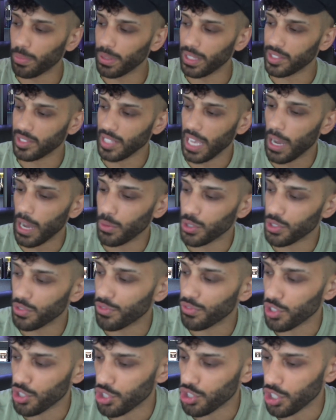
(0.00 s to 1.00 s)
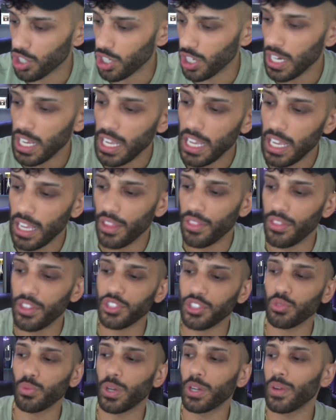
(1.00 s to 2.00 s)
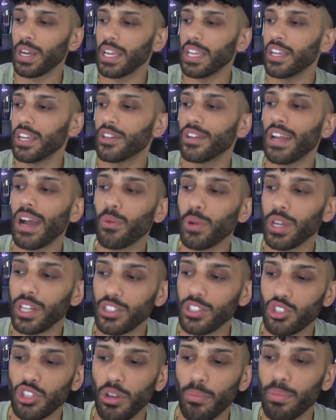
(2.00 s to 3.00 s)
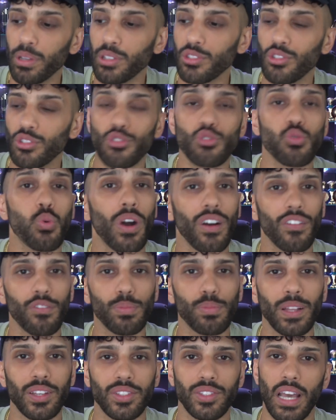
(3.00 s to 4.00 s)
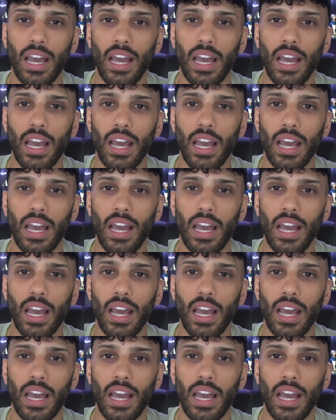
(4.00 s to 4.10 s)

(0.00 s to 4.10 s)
plus hours for sure. This one right here, now we're going to jump into 12 plus